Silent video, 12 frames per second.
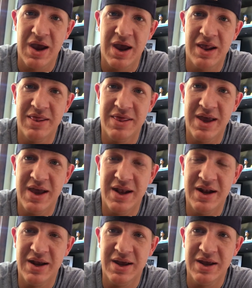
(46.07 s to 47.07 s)
And
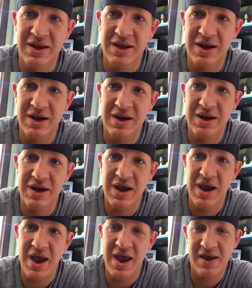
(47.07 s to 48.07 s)
then,
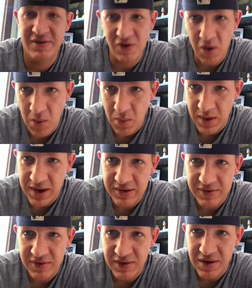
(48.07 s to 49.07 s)
as
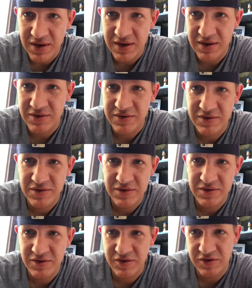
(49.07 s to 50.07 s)
always,
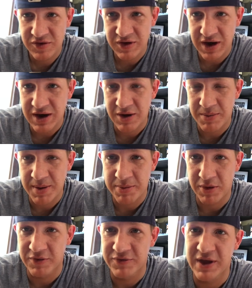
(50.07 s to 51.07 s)
check out my
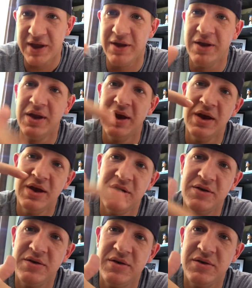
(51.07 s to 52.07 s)
profile,
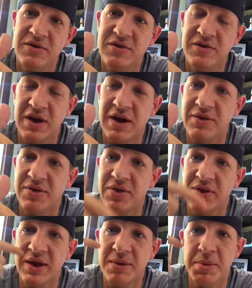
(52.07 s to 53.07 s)
check out the
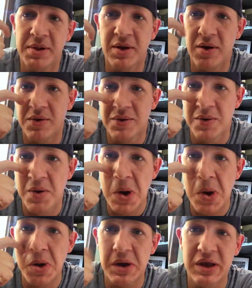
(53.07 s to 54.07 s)
link below.
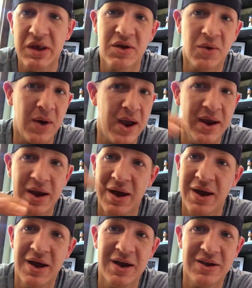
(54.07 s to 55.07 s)
Either way,
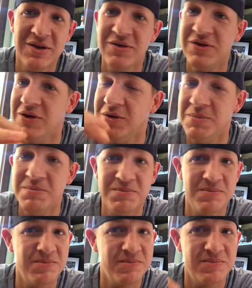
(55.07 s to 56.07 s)
YouTube,
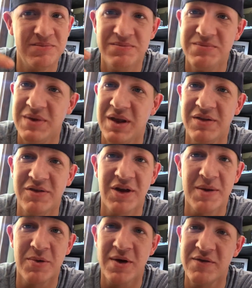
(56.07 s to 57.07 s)

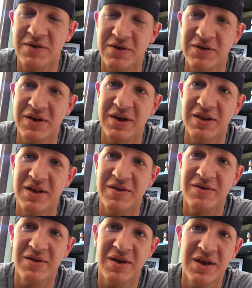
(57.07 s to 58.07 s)
Instagram, wherever you're seeing
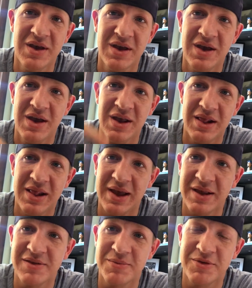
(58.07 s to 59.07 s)
this,
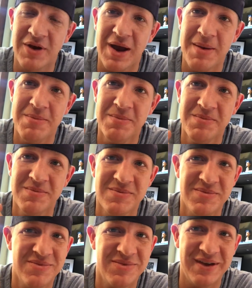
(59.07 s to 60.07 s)
like, subscribe.
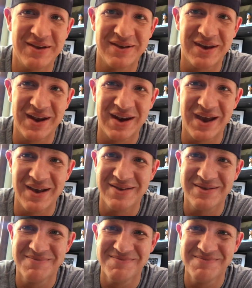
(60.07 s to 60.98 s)
Thanks again, guys.